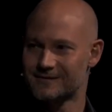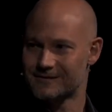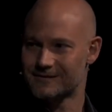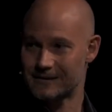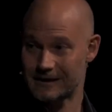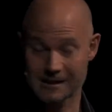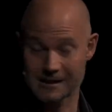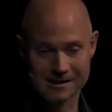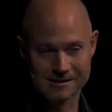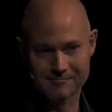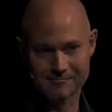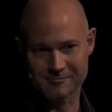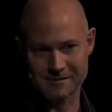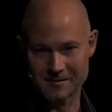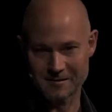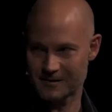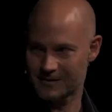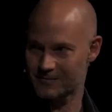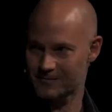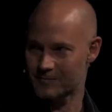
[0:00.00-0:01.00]
That's
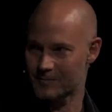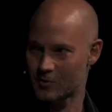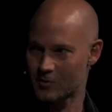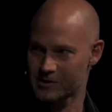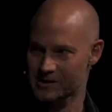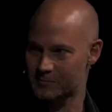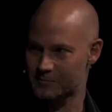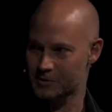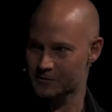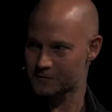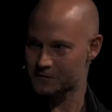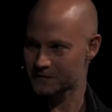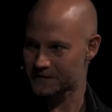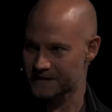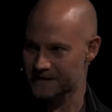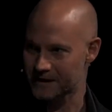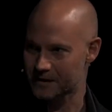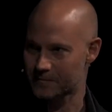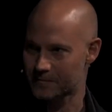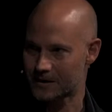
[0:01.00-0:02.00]
the most beautiful
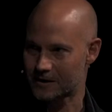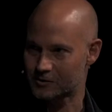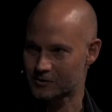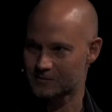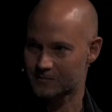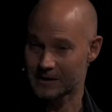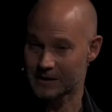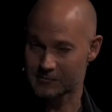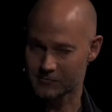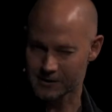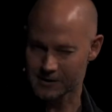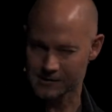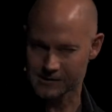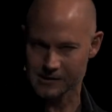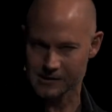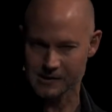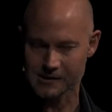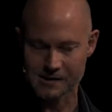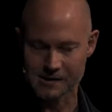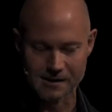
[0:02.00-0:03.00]
thing about, by the way,
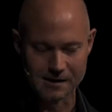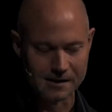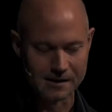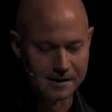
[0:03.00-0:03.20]
this is